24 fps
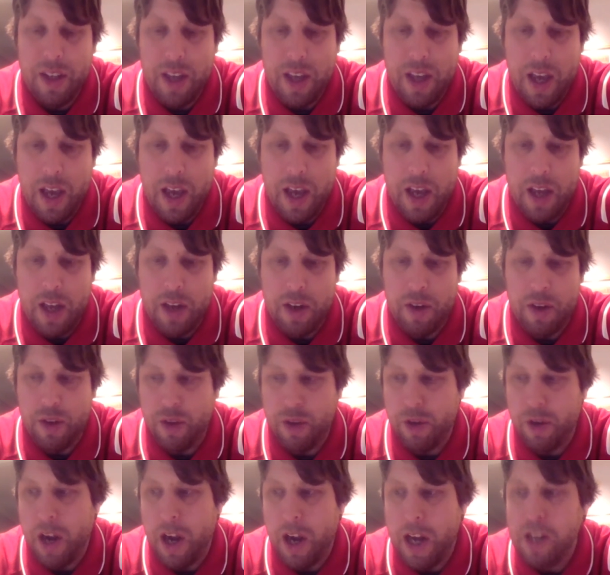And
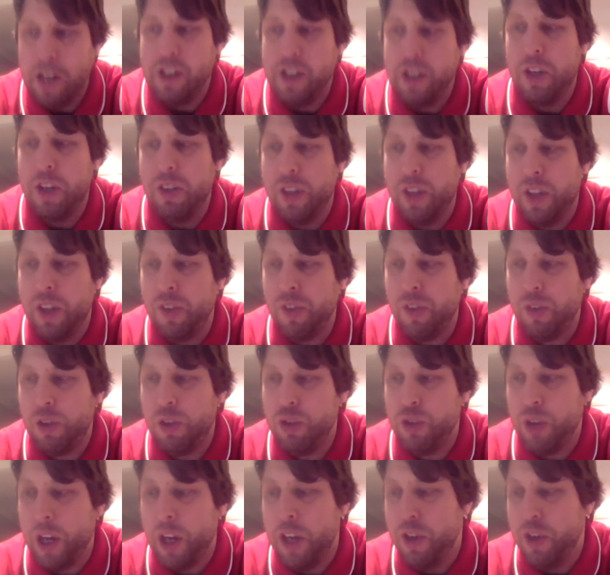they're idealists. They're
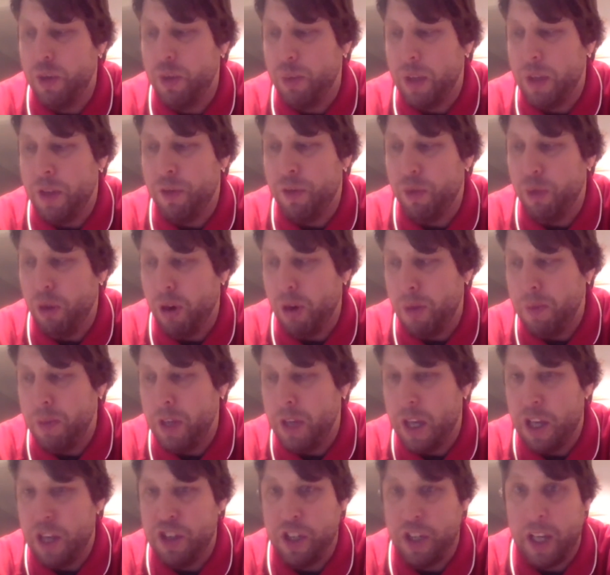trying to reform
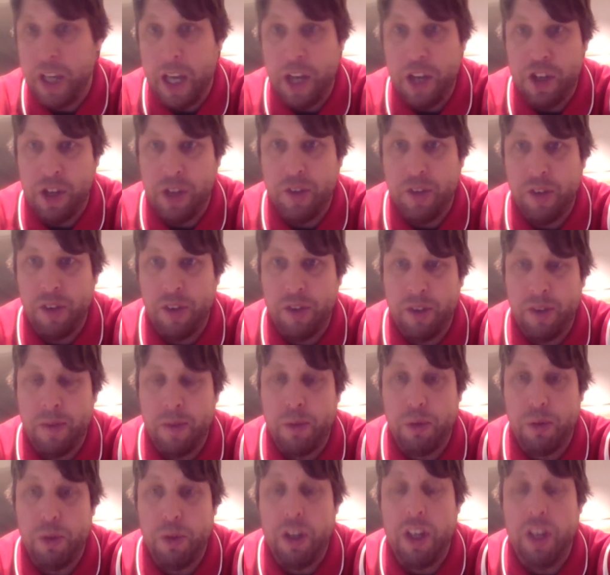the education system
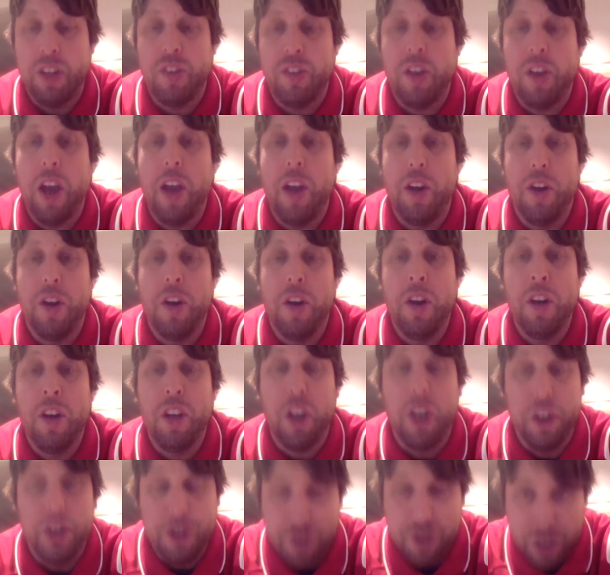through the entire
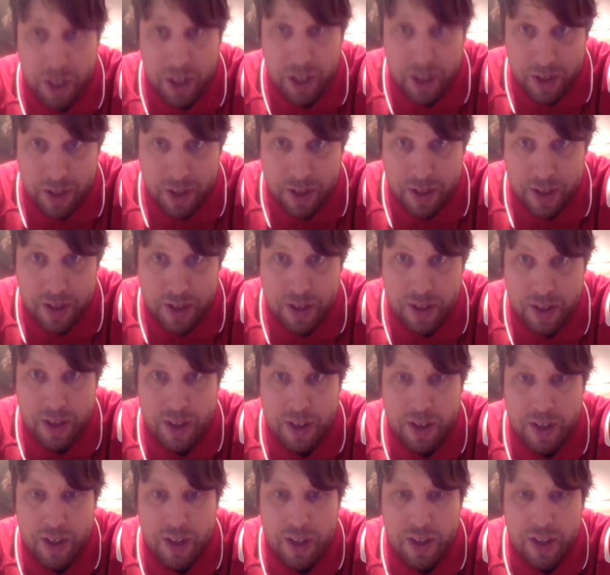country.
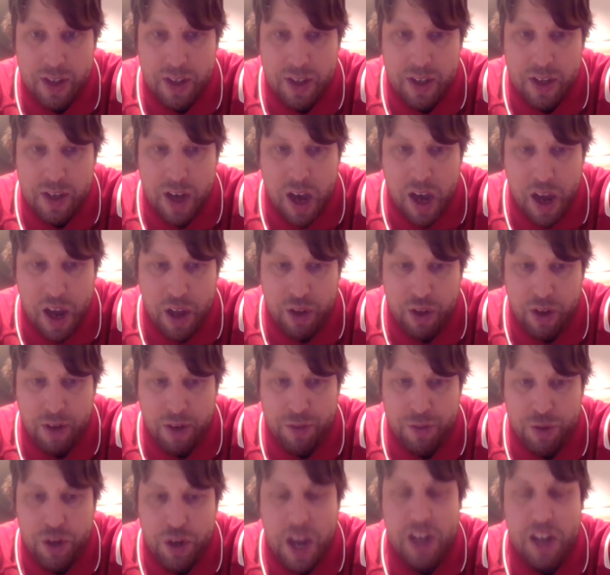I
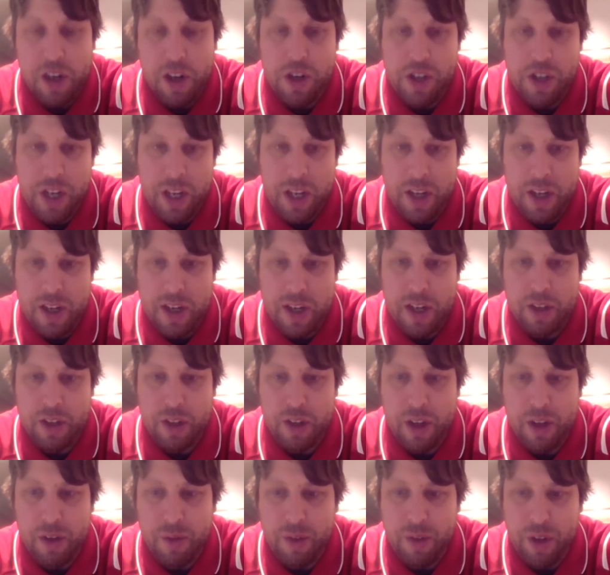love their energy and I
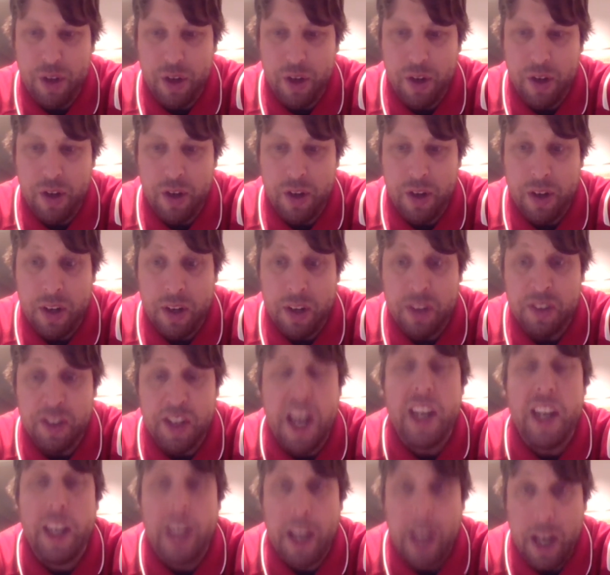love their
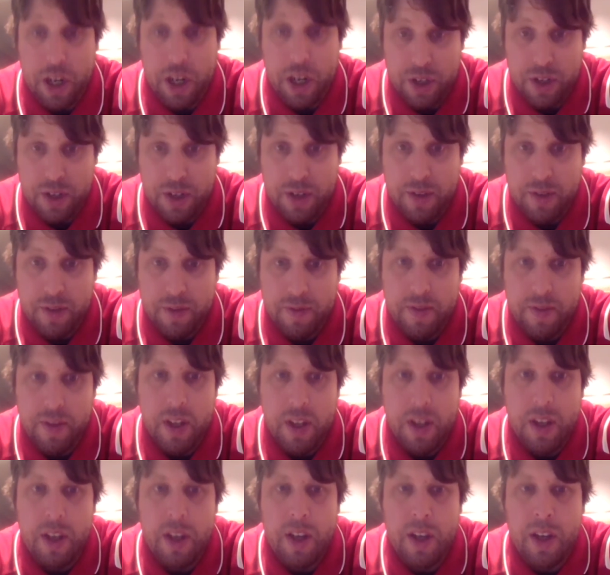dedication.
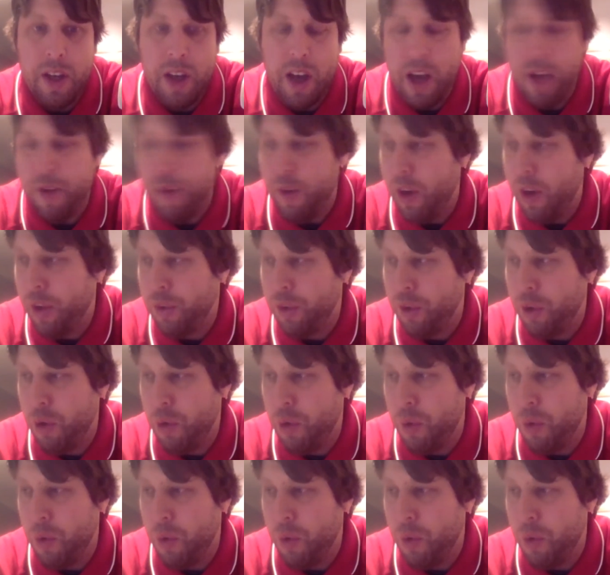I've also